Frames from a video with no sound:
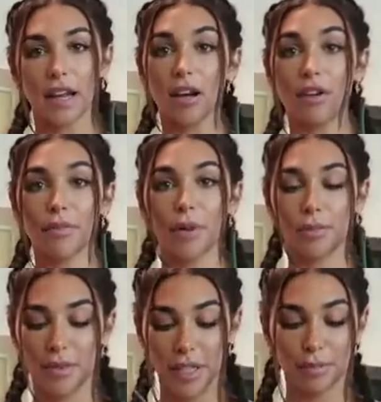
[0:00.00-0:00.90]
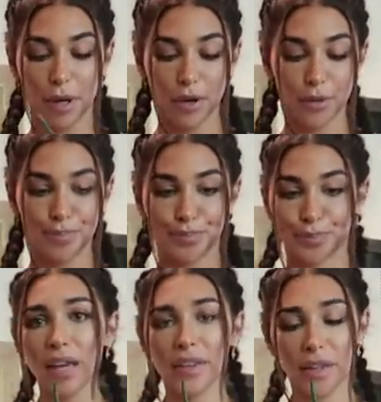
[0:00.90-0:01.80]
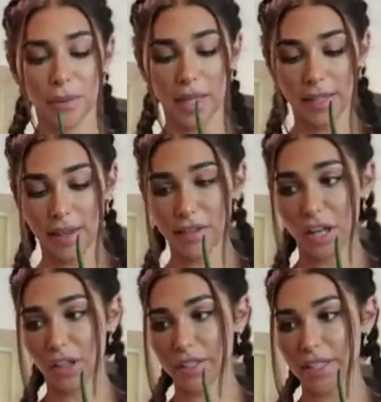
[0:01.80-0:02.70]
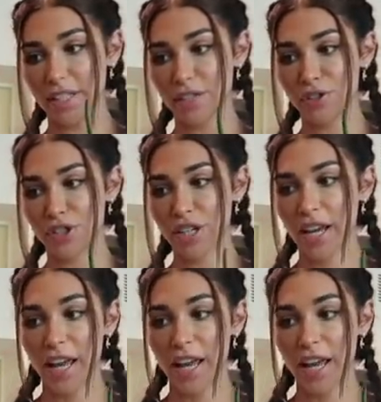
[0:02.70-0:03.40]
I got from Home Depot. I think they were like $7 each.